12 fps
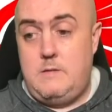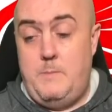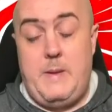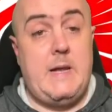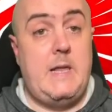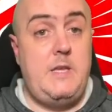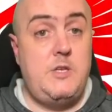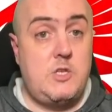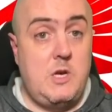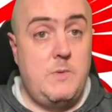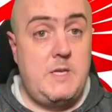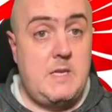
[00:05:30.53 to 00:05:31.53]
Middle East,
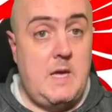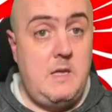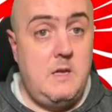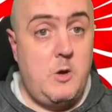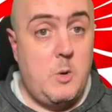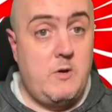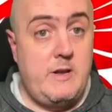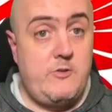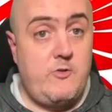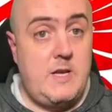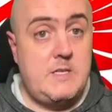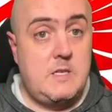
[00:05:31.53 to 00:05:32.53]
shall we say, who are
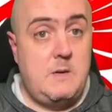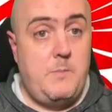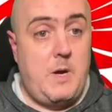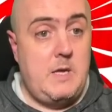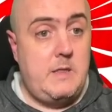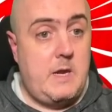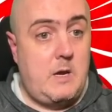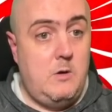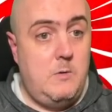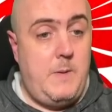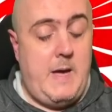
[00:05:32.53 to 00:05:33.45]
interested in buying the club.